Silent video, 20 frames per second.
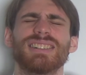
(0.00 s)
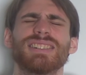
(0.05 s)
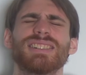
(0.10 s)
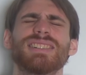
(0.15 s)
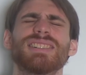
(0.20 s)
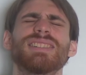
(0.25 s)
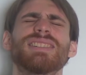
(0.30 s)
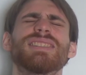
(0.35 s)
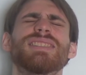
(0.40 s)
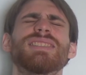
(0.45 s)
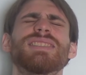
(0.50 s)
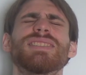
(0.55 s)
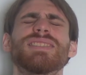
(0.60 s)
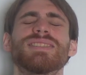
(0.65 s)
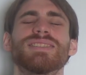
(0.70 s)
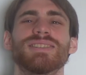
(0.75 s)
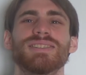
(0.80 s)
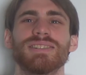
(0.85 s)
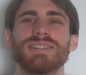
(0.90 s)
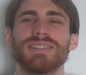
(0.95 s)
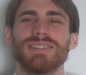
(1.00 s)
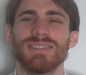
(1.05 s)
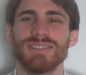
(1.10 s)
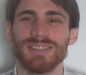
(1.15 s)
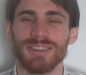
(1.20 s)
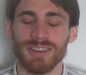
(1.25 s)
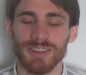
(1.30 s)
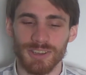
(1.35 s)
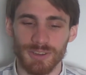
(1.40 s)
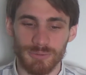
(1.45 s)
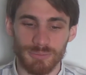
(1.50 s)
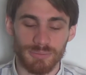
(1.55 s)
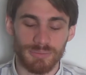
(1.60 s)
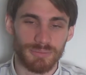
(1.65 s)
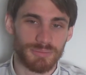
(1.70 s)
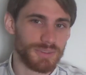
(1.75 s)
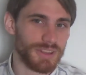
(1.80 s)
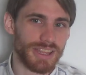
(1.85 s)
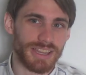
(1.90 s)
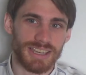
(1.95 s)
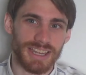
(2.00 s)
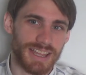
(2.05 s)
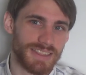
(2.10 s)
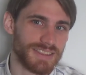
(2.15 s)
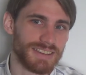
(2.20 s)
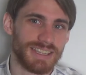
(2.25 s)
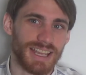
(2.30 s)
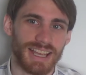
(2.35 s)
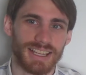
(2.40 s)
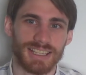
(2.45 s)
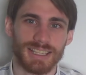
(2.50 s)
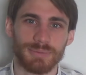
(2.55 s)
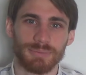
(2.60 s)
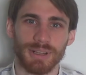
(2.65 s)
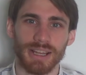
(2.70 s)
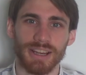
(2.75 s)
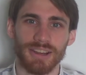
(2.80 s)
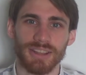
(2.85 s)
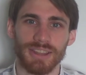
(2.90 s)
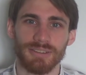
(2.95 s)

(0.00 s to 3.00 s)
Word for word: oh, the Death and Taxes player